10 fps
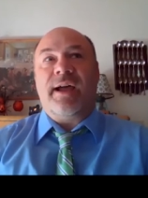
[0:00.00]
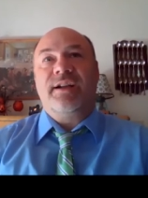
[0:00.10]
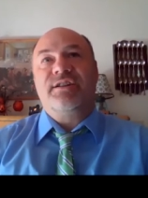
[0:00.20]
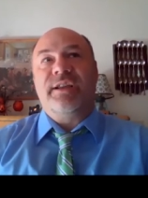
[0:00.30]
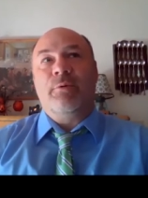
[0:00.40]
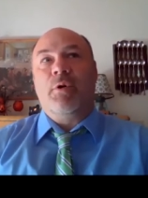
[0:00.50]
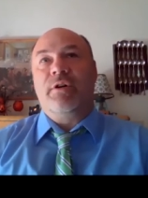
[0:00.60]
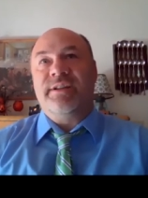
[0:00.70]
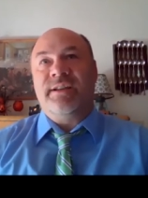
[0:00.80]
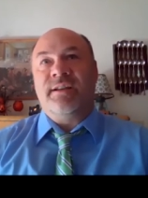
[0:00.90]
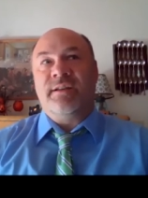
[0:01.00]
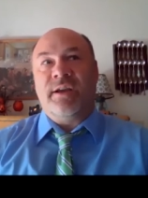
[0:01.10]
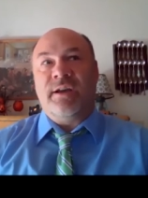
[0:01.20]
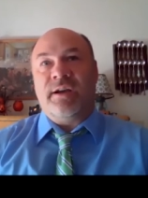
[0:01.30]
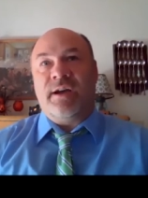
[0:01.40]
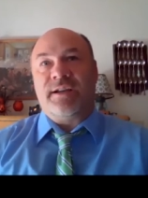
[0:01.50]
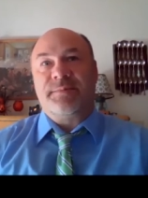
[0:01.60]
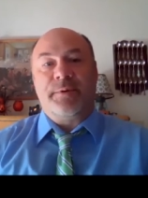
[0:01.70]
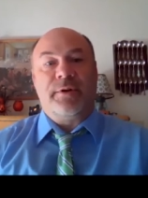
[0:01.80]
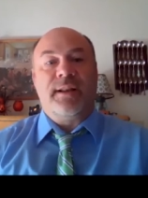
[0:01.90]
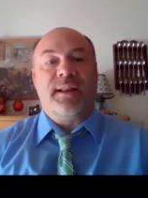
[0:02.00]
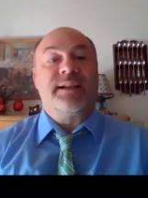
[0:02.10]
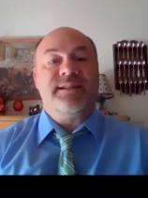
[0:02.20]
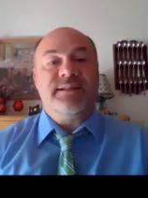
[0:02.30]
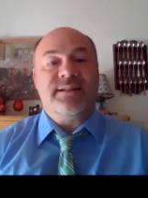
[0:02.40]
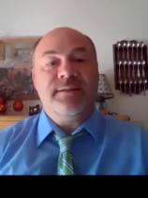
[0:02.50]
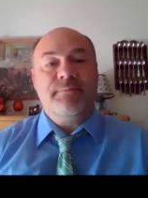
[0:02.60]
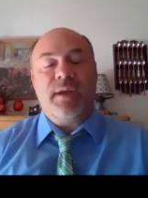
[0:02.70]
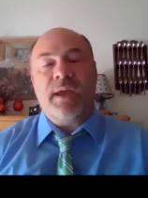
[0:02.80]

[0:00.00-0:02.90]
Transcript: I actually worked in uh, a hospital in Lexington,